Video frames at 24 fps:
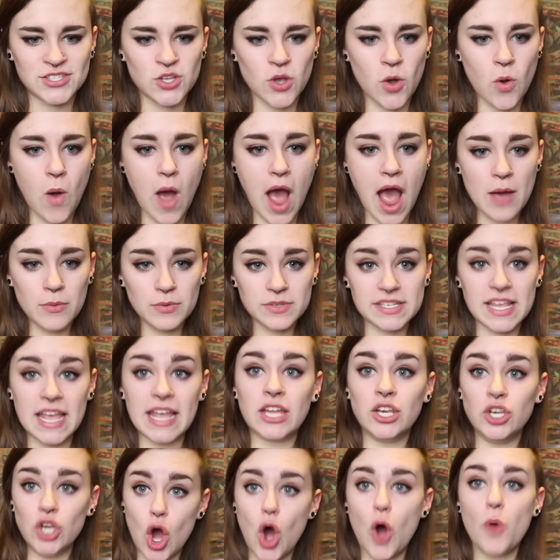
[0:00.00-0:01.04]
so I was
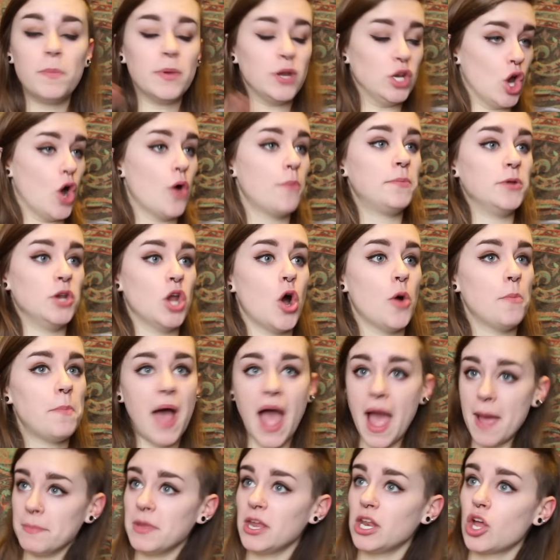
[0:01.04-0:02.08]
like, nope, nope, nope,
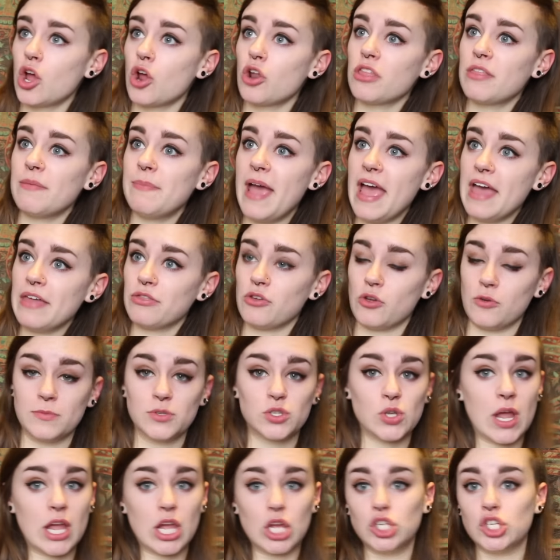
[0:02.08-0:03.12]
I'm gonna go to the bathroom.
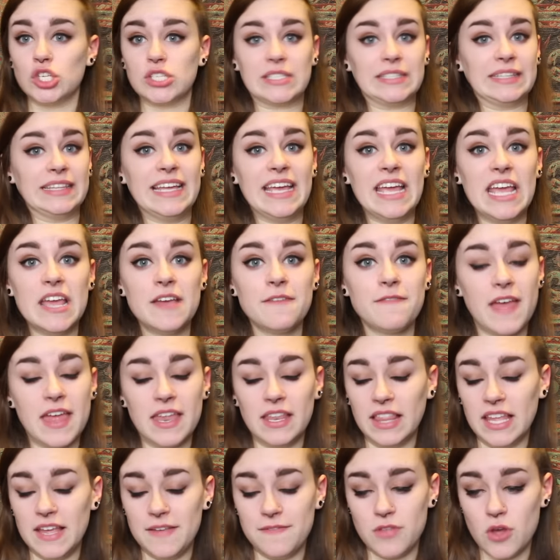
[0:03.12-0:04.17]
So I could just leave
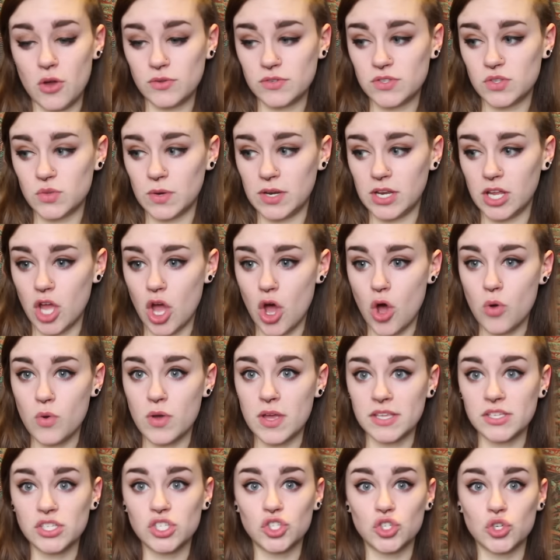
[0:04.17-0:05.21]
and leave those three to go
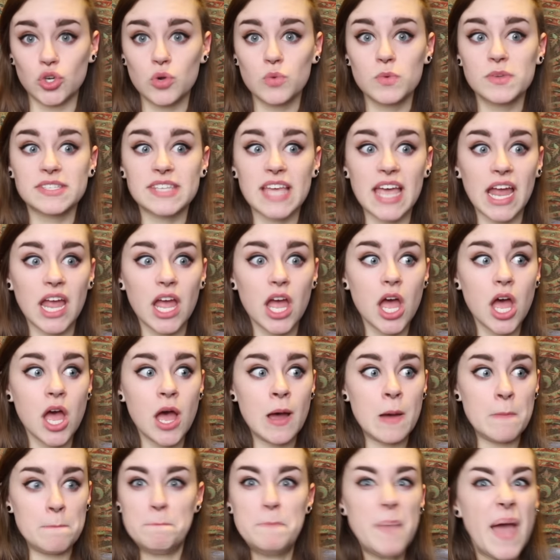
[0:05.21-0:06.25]
because Drew was like,
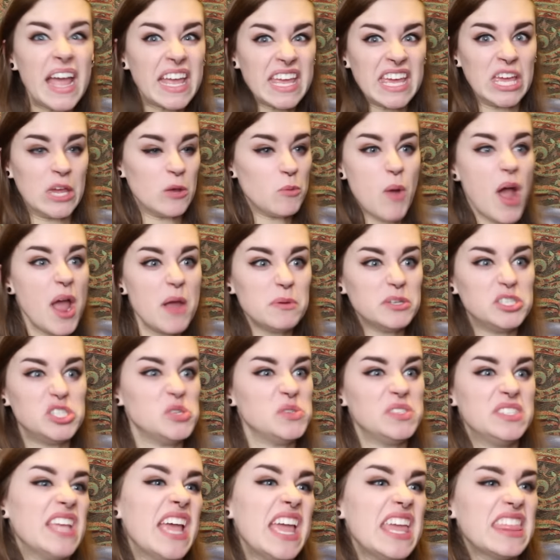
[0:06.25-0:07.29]
Becky, why would
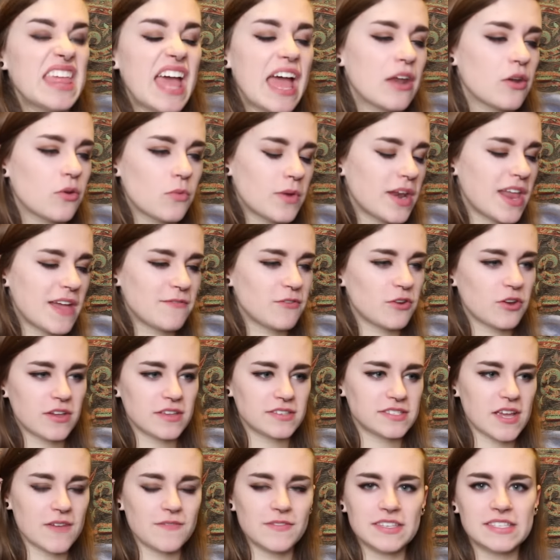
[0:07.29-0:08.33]
you say that or whatever?
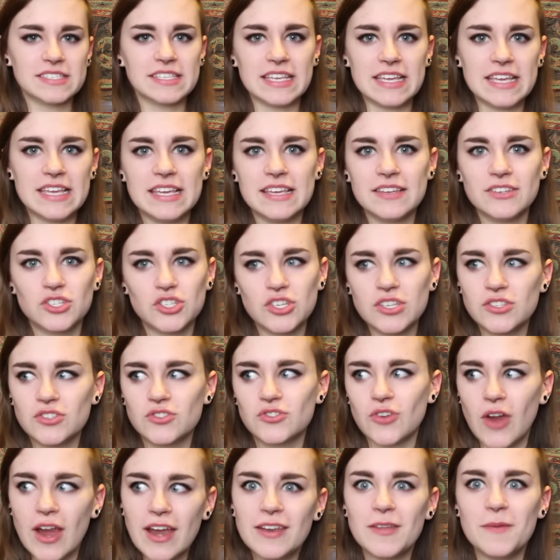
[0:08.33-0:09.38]
Because obviously she's
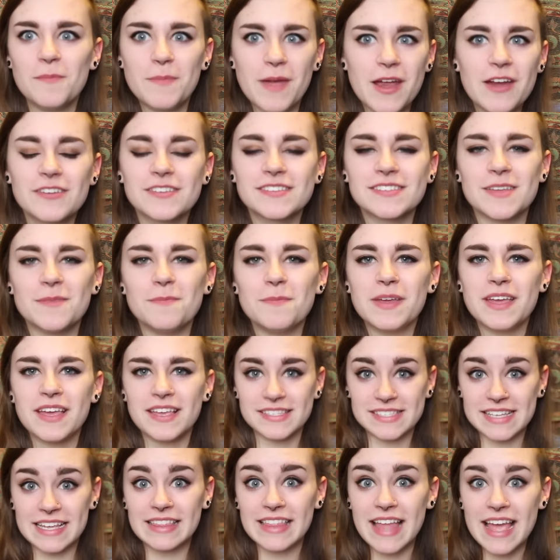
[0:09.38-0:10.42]
trying to embarrass him
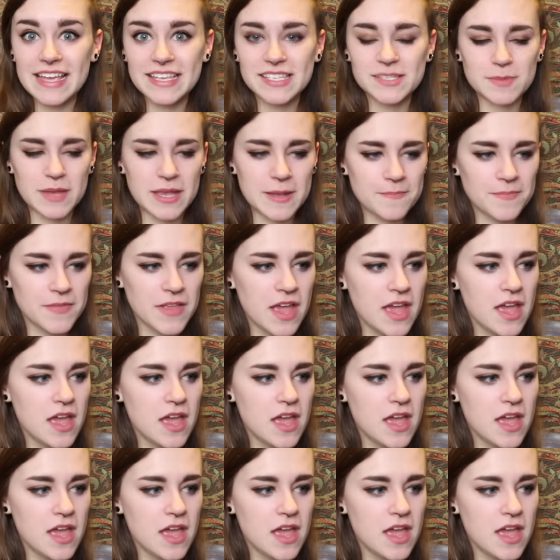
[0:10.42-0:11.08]
because he likes me.